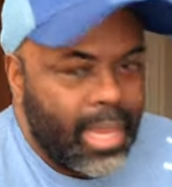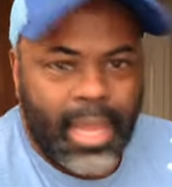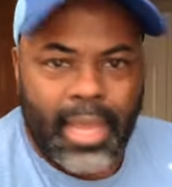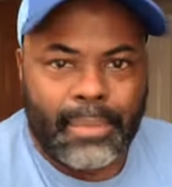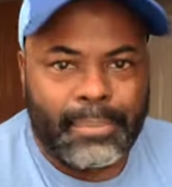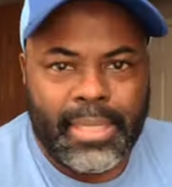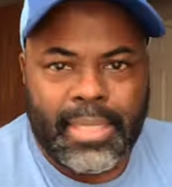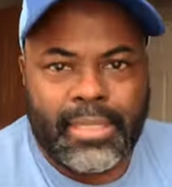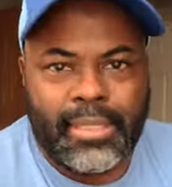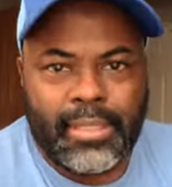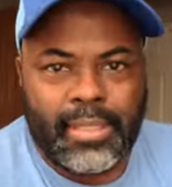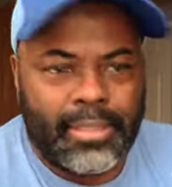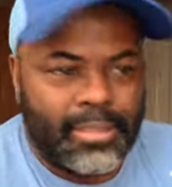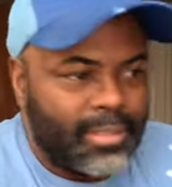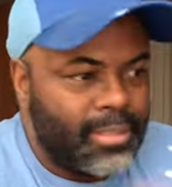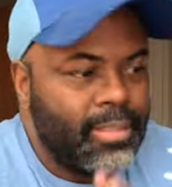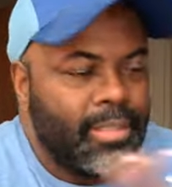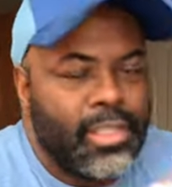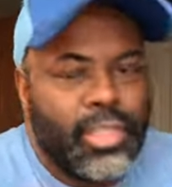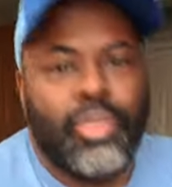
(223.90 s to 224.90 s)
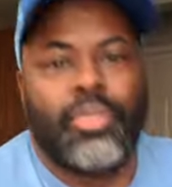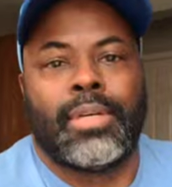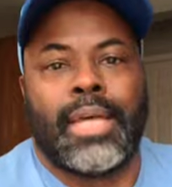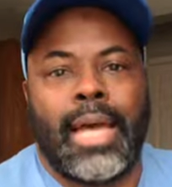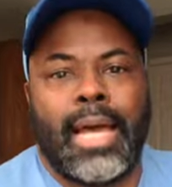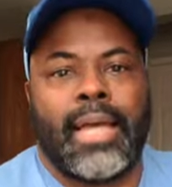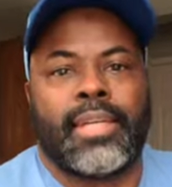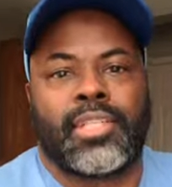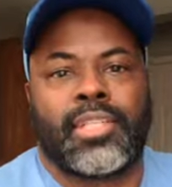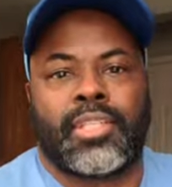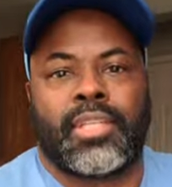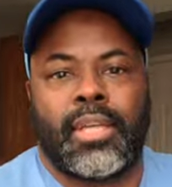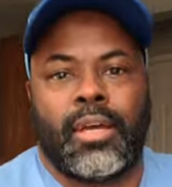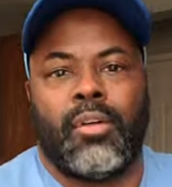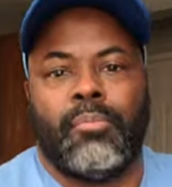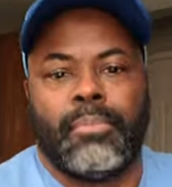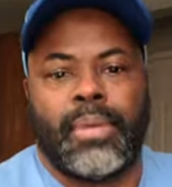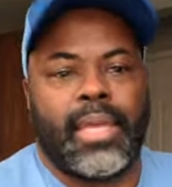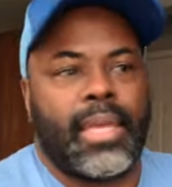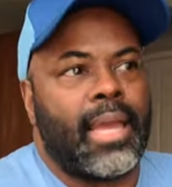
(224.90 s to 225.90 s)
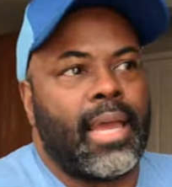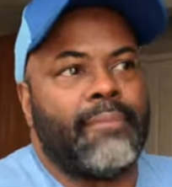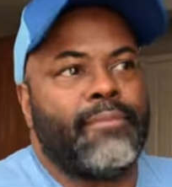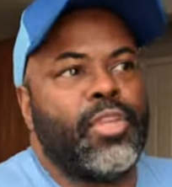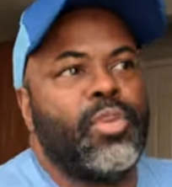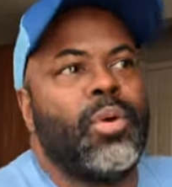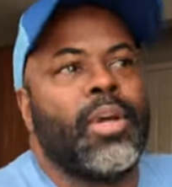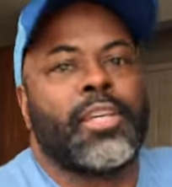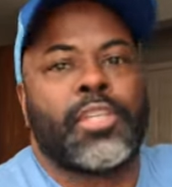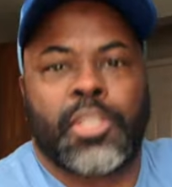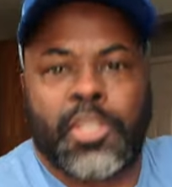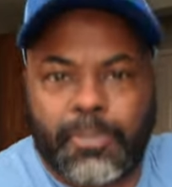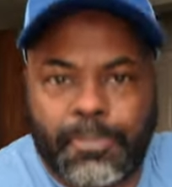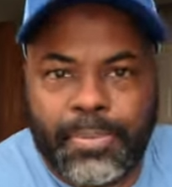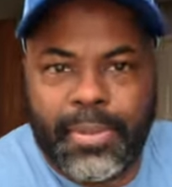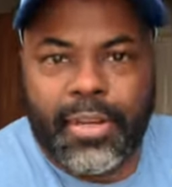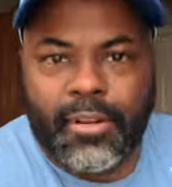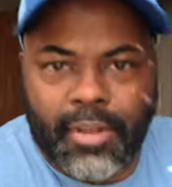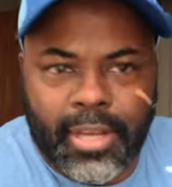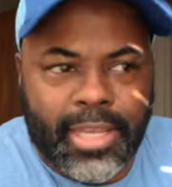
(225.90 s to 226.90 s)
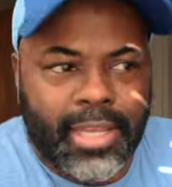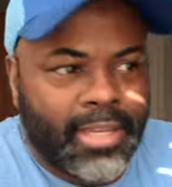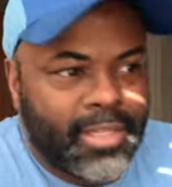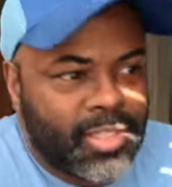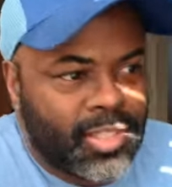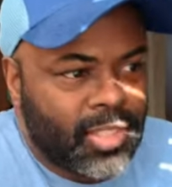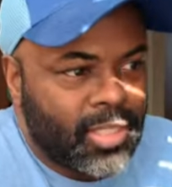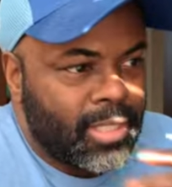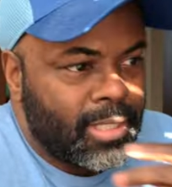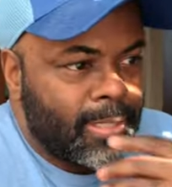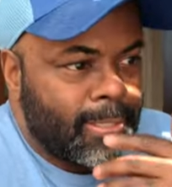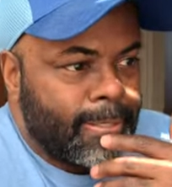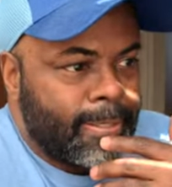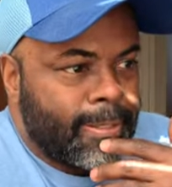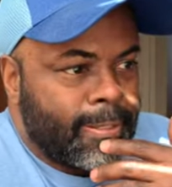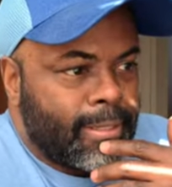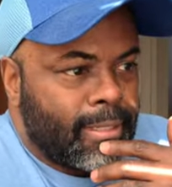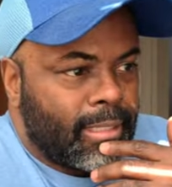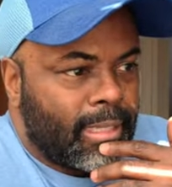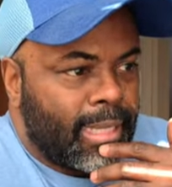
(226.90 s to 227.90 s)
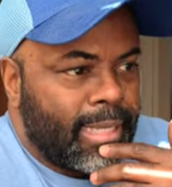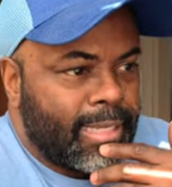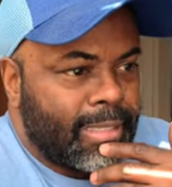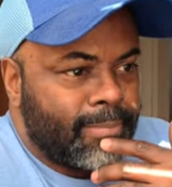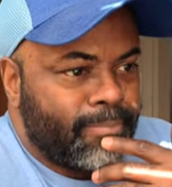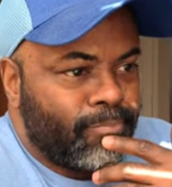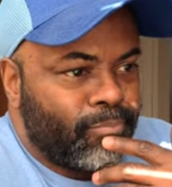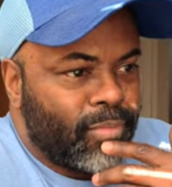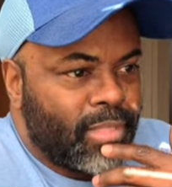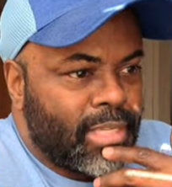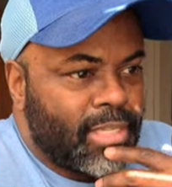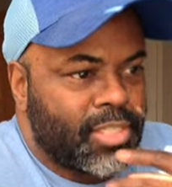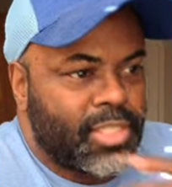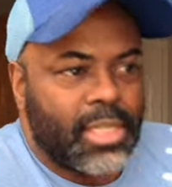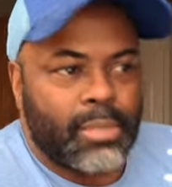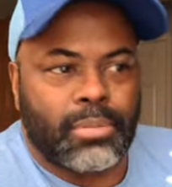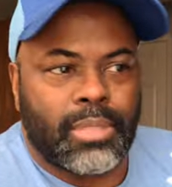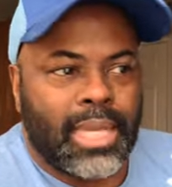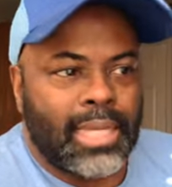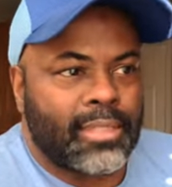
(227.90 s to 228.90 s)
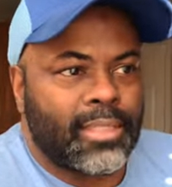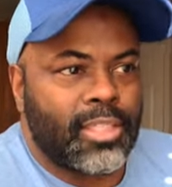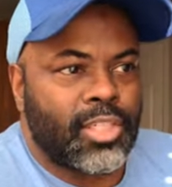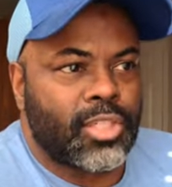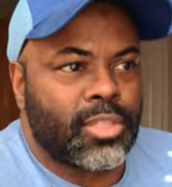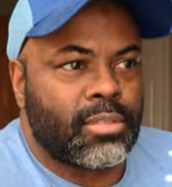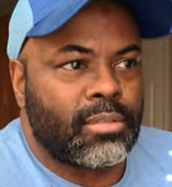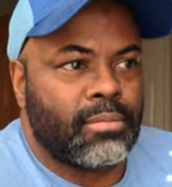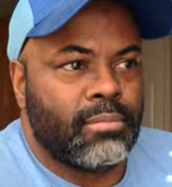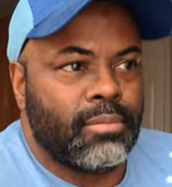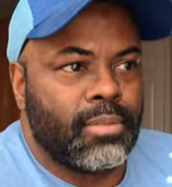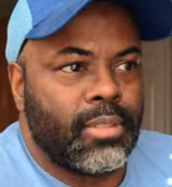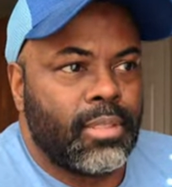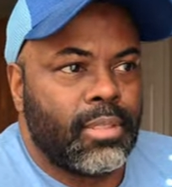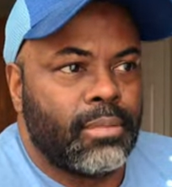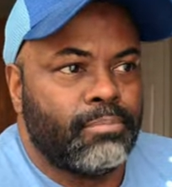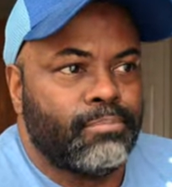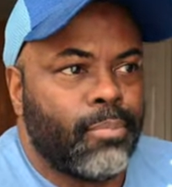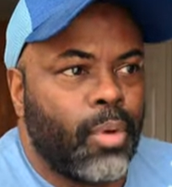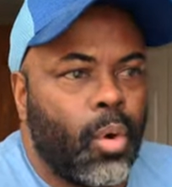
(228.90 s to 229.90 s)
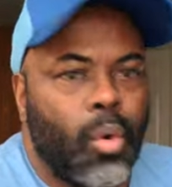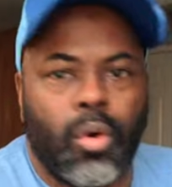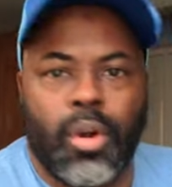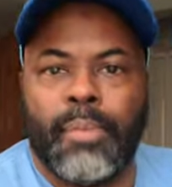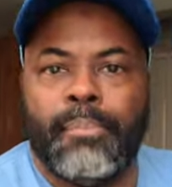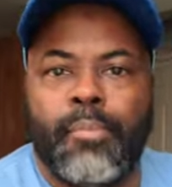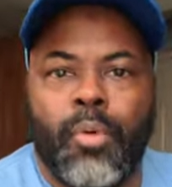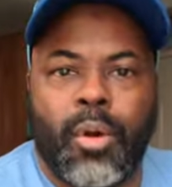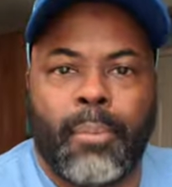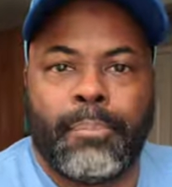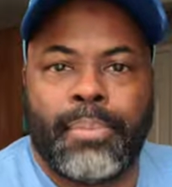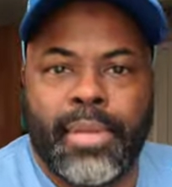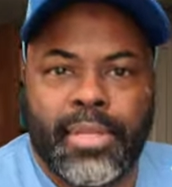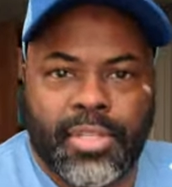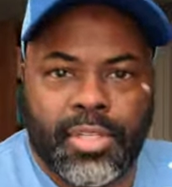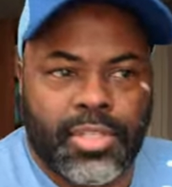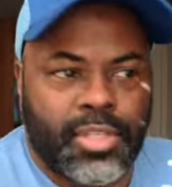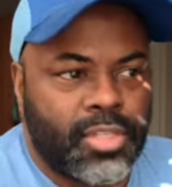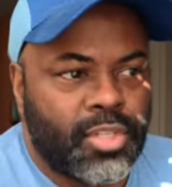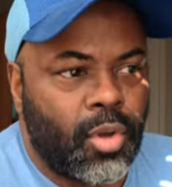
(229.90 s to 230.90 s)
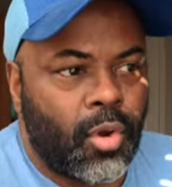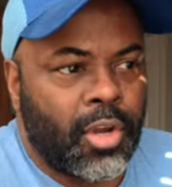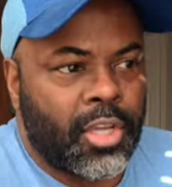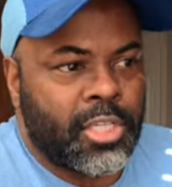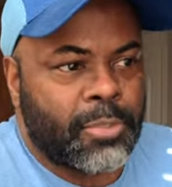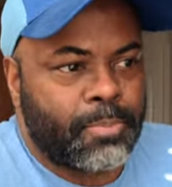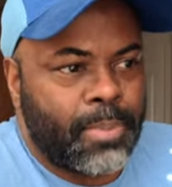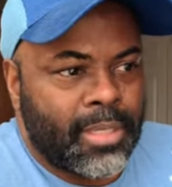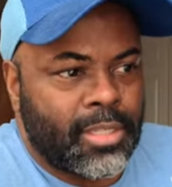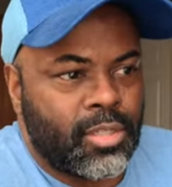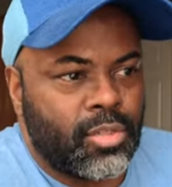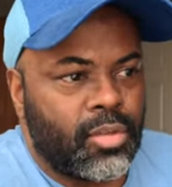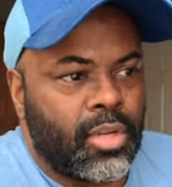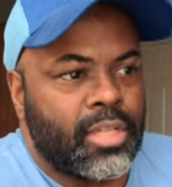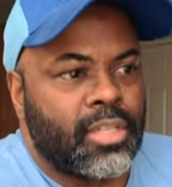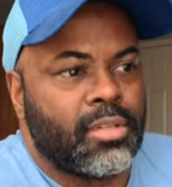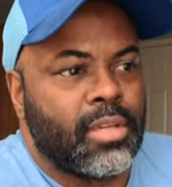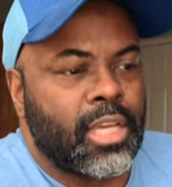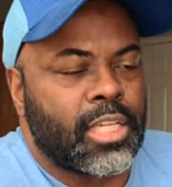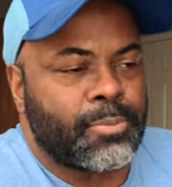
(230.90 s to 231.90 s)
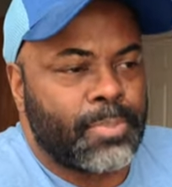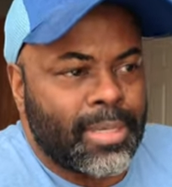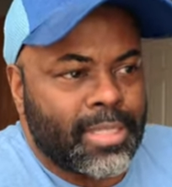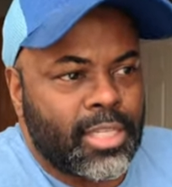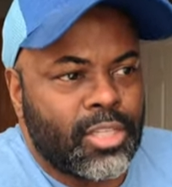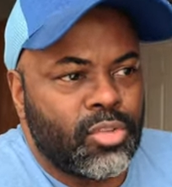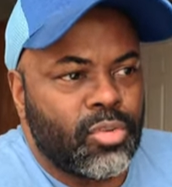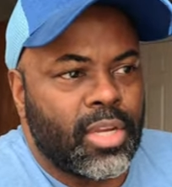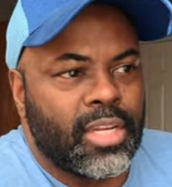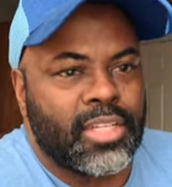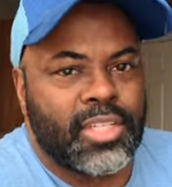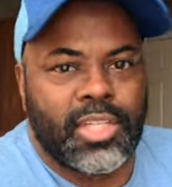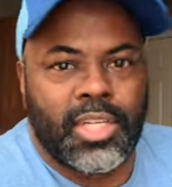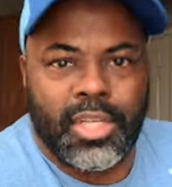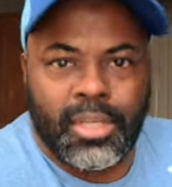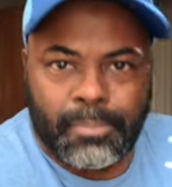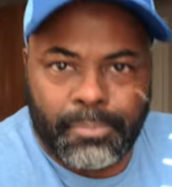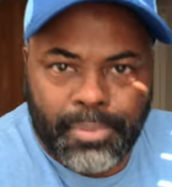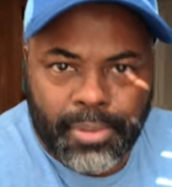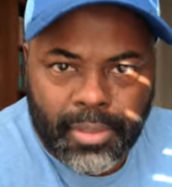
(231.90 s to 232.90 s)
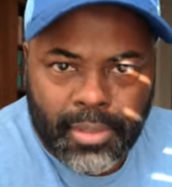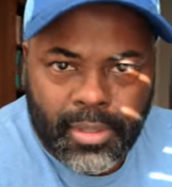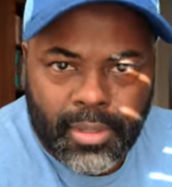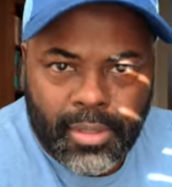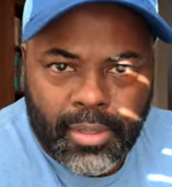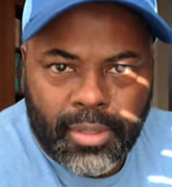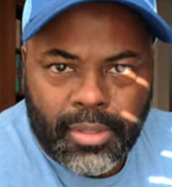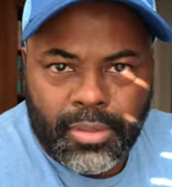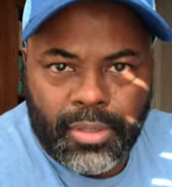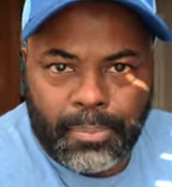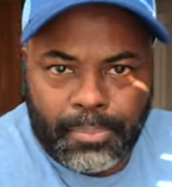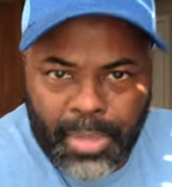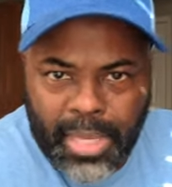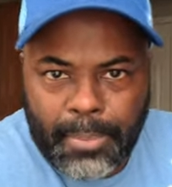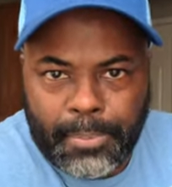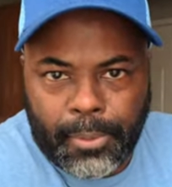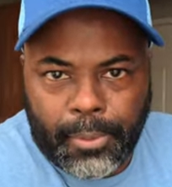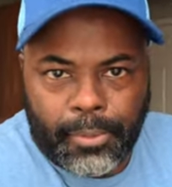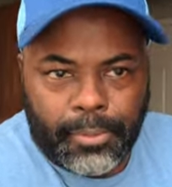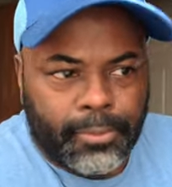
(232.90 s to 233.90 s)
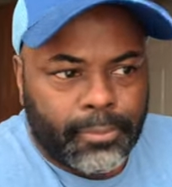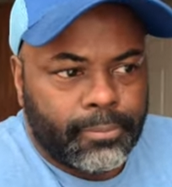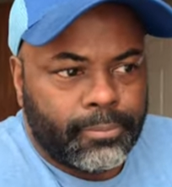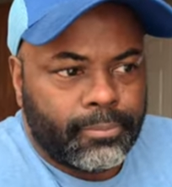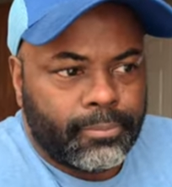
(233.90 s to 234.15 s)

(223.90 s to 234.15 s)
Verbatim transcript: I mean, you guys tell me, have you experienced like it seems like this more and more businesses are expecting you to expecting you to tip the people.